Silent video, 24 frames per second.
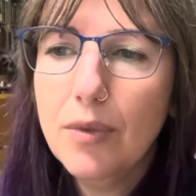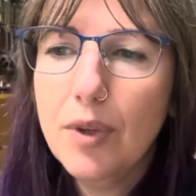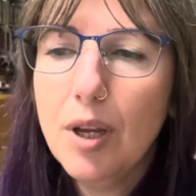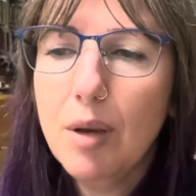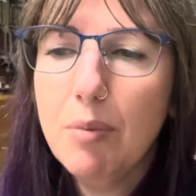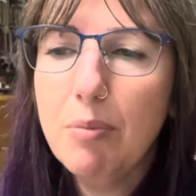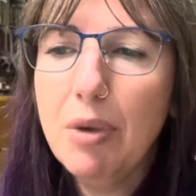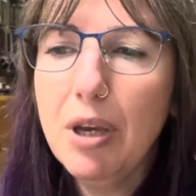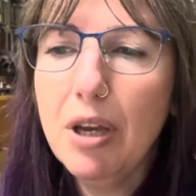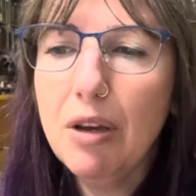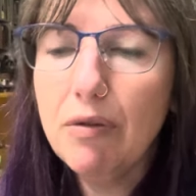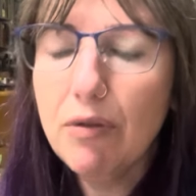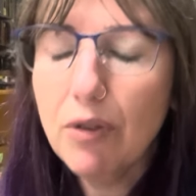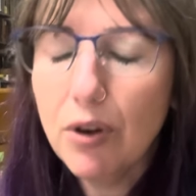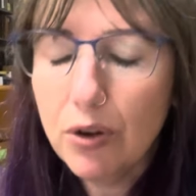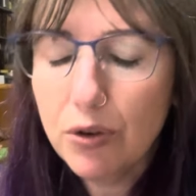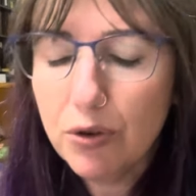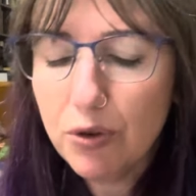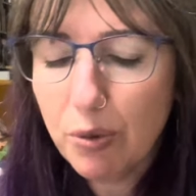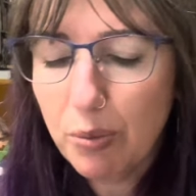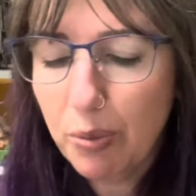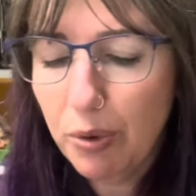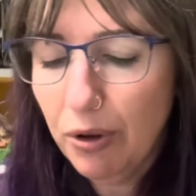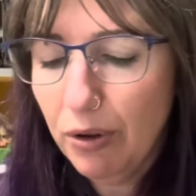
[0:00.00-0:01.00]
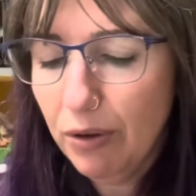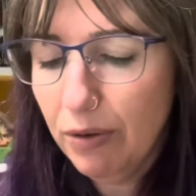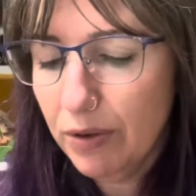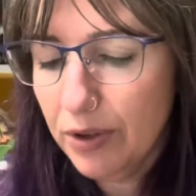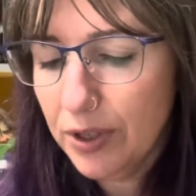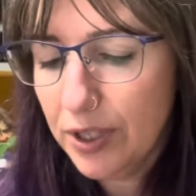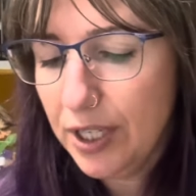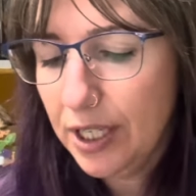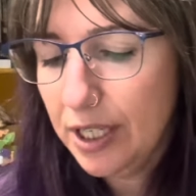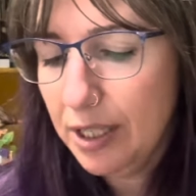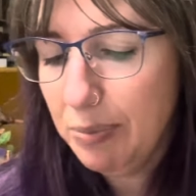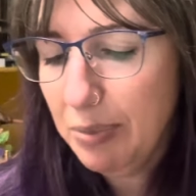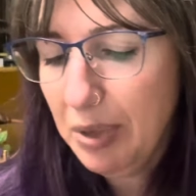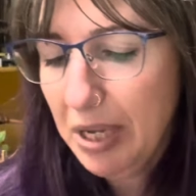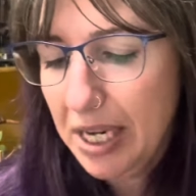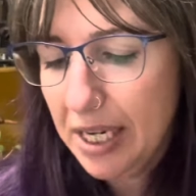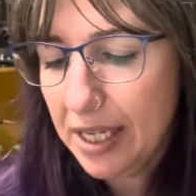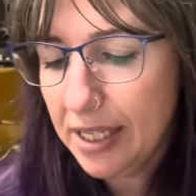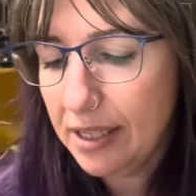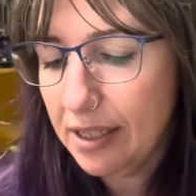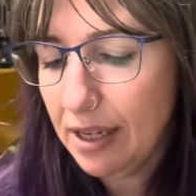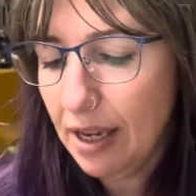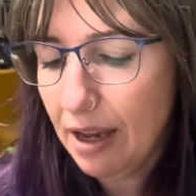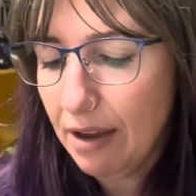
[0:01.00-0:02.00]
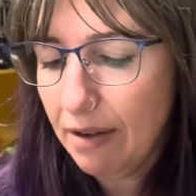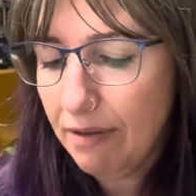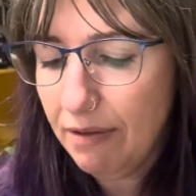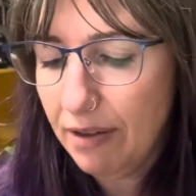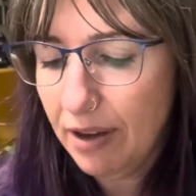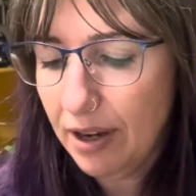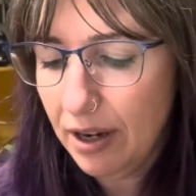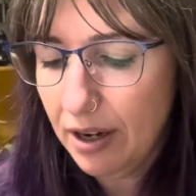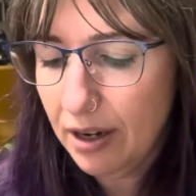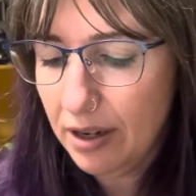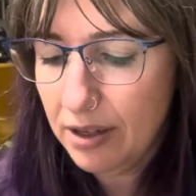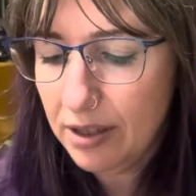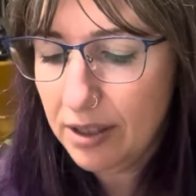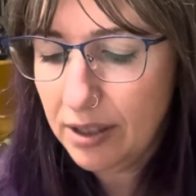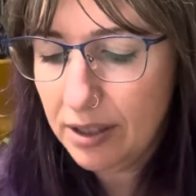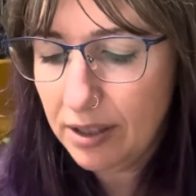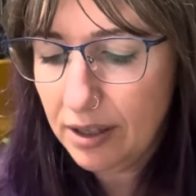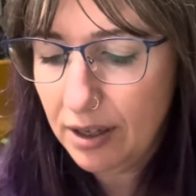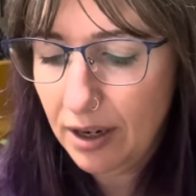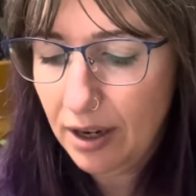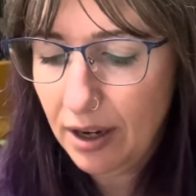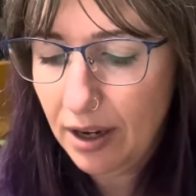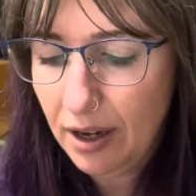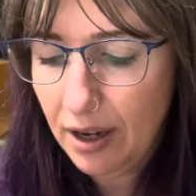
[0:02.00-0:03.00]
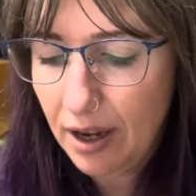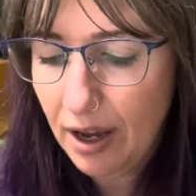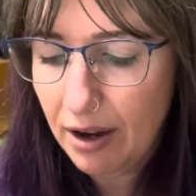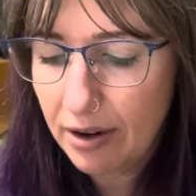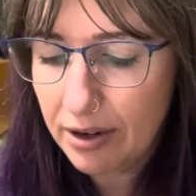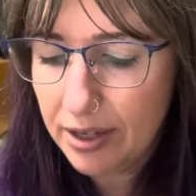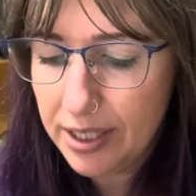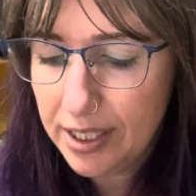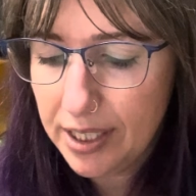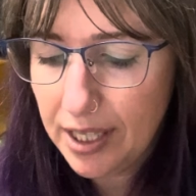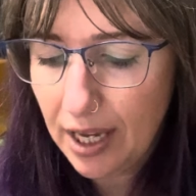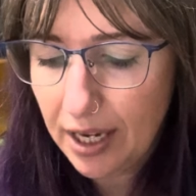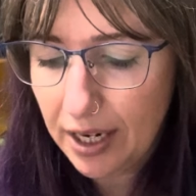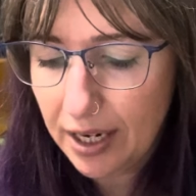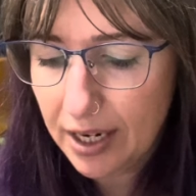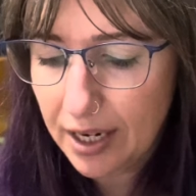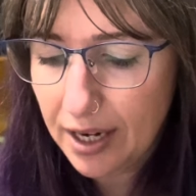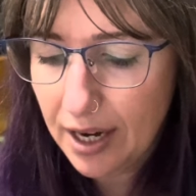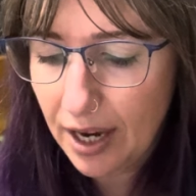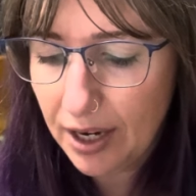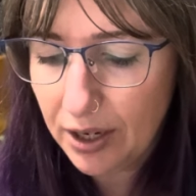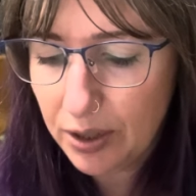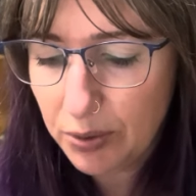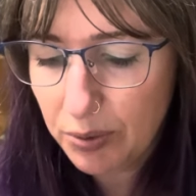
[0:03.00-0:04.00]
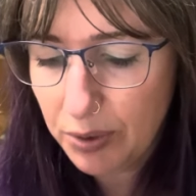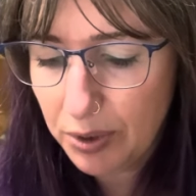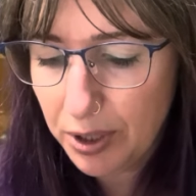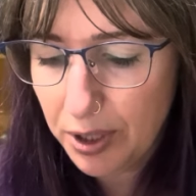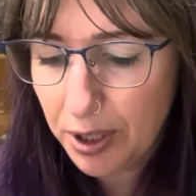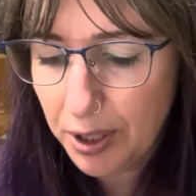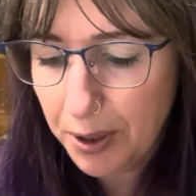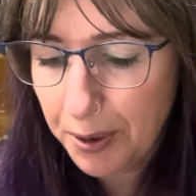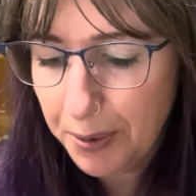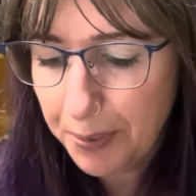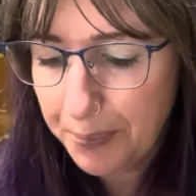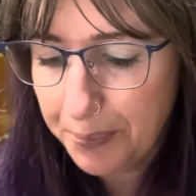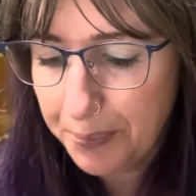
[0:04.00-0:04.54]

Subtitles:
Being vulnerable versus being safe, and how does that connect with you?